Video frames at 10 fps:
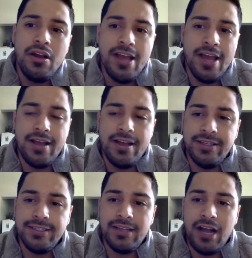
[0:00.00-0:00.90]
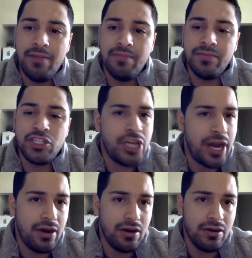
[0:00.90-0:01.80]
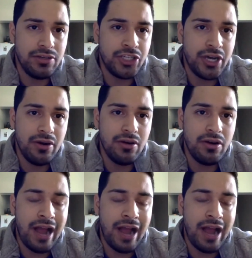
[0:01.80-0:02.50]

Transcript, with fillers: is share share